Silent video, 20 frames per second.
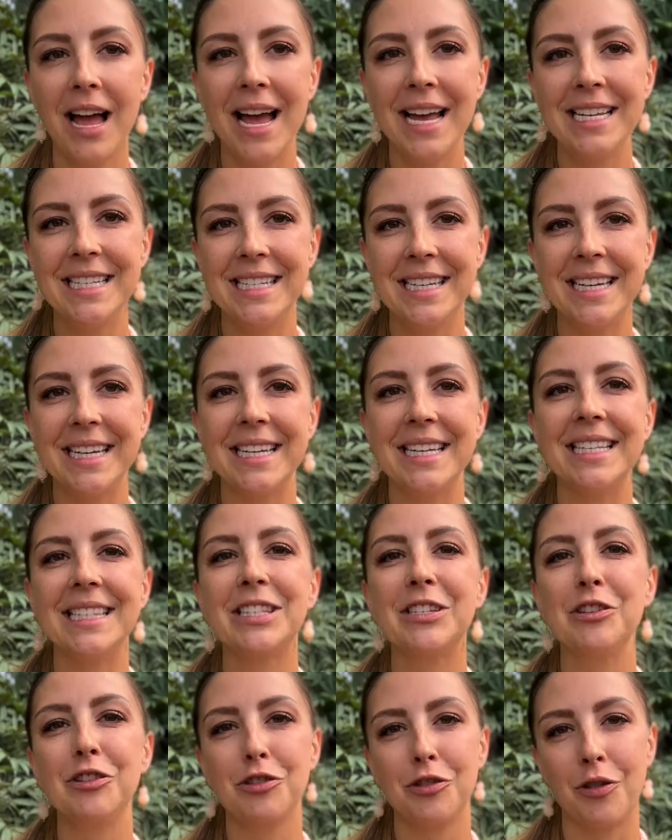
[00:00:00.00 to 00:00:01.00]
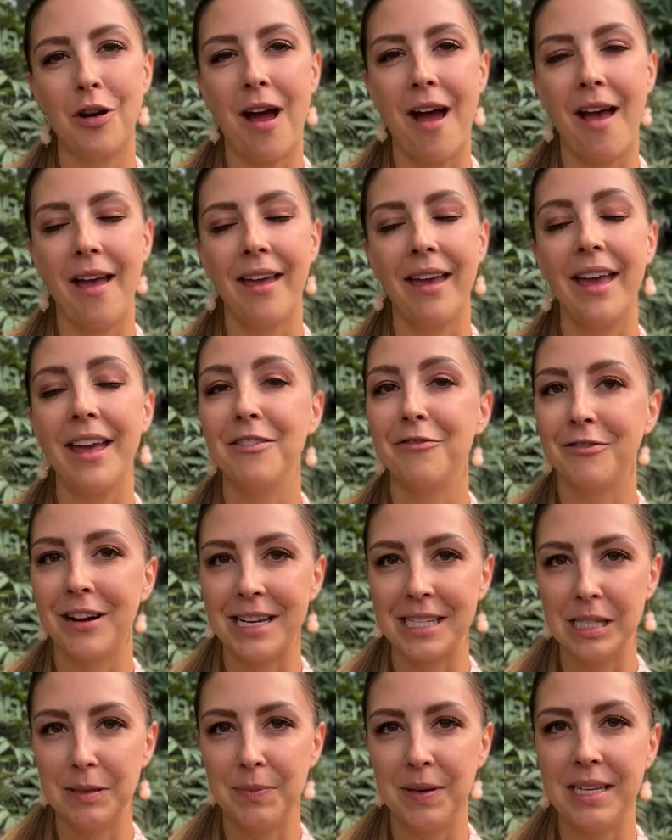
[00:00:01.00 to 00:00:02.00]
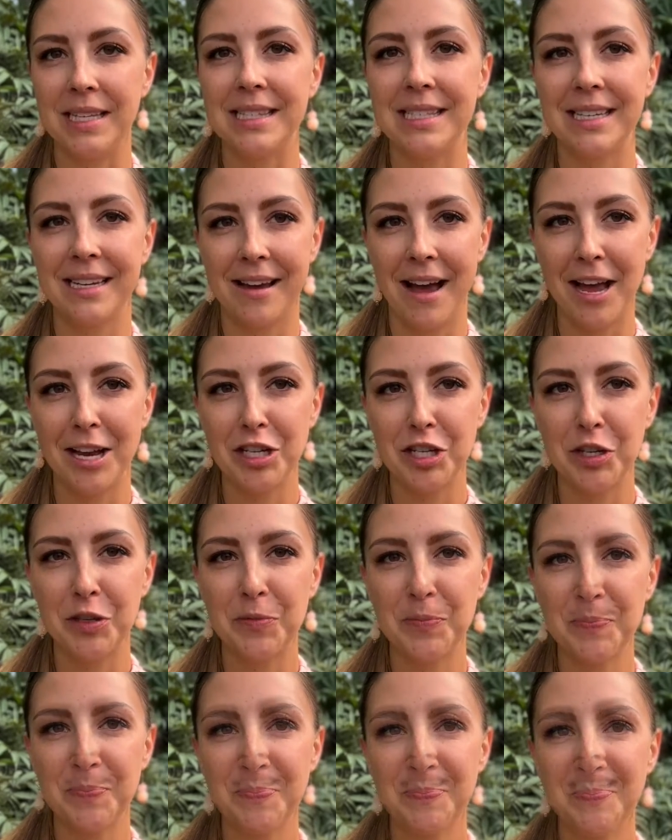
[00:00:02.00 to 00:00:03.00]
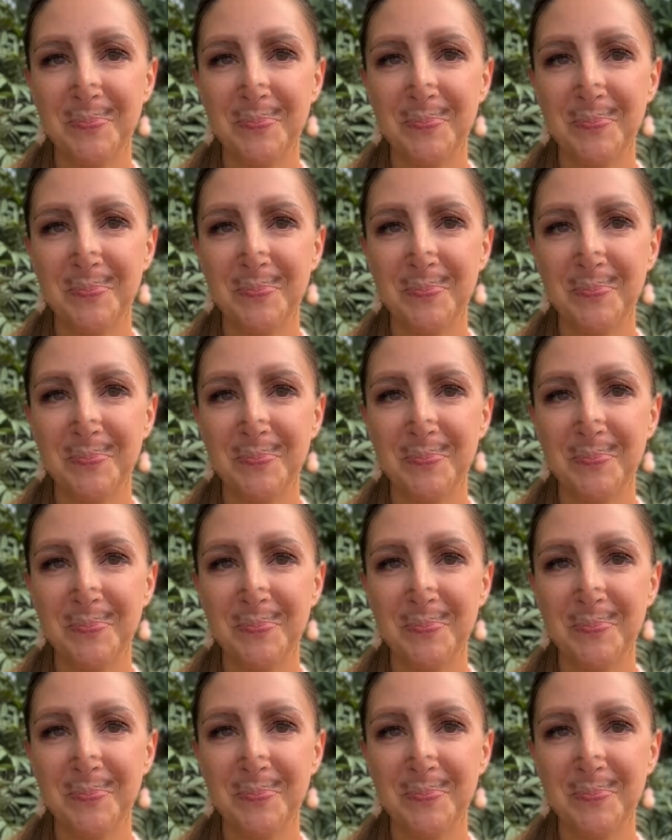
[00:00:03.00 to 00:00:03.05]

ideas to try and recipes to guide you.